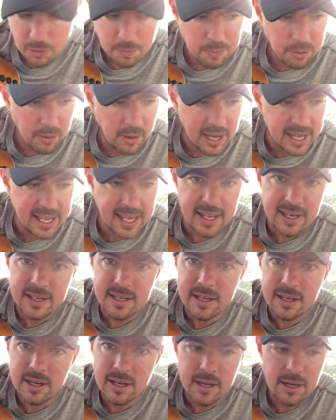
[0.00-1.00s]
would play it,
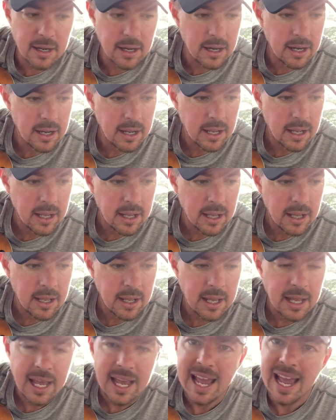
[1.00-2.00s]

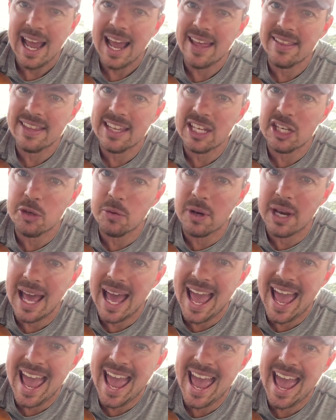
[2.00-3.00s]
and then you would
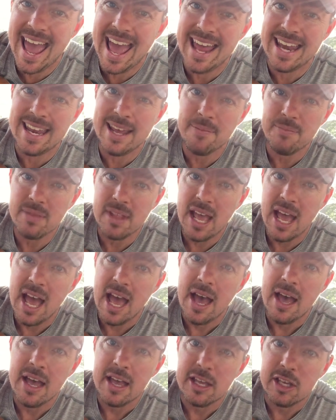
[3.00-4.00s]
add
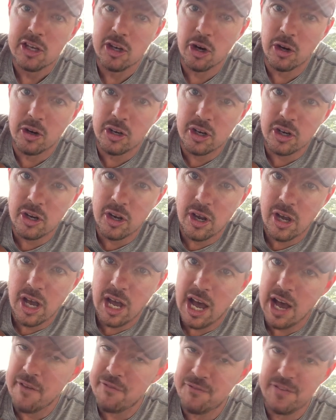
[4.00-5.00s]

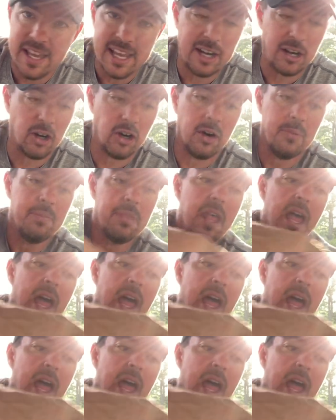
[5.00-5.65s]
a finger